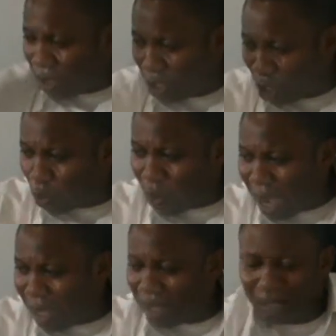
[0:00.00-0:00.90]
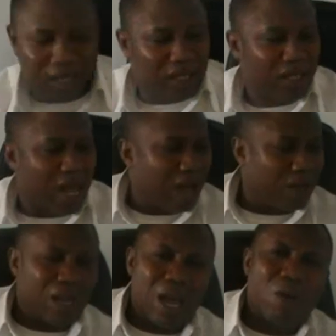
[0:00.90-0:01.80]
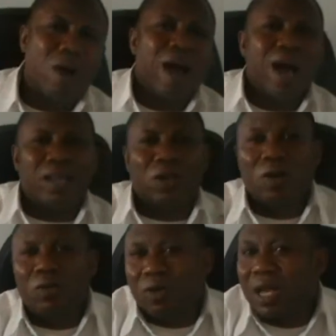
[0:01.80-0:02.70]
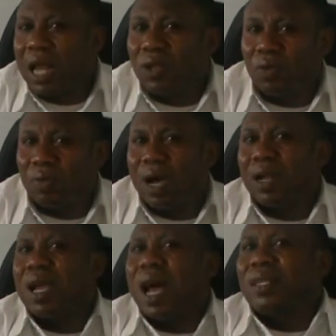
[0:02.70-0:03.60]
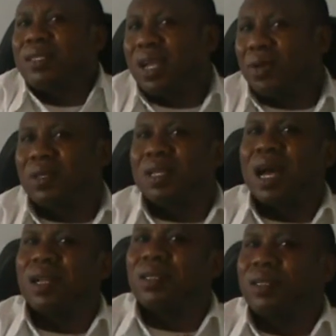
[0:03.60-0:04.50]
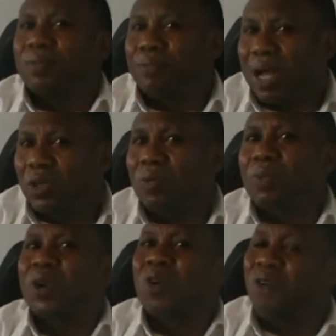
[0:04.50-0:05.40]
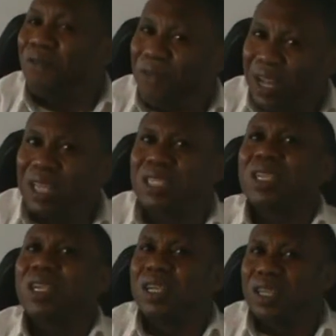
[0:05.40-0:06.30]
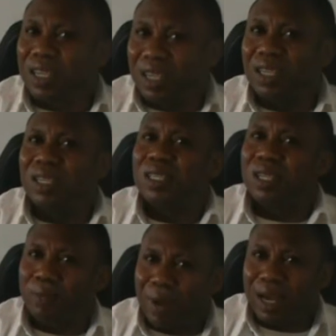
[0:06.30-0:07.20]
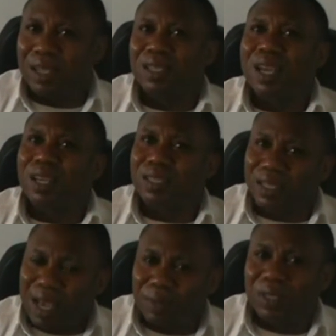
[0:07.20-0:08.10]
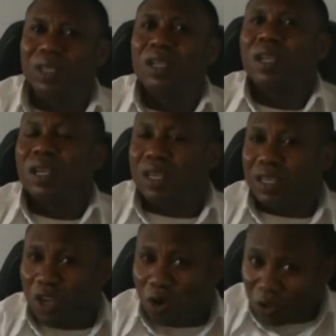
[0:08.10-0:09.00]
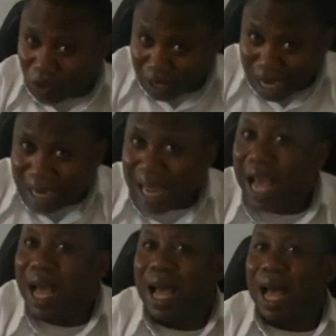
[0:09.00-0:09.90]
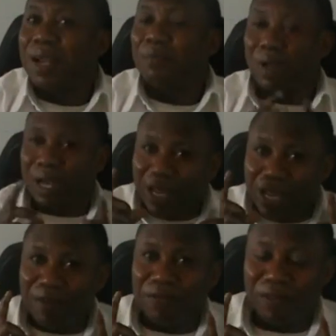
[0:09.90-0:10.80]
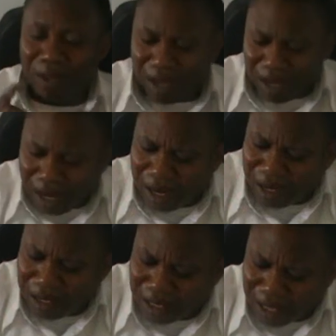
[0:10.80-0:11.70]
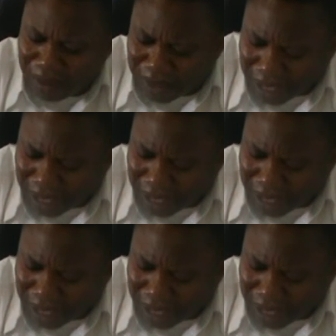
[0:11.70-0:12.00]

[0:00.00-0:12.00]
this one is this and the other one, and they come together to marry, I tell you, there is bound to be conflict in the marriage, except they come together and believe in the same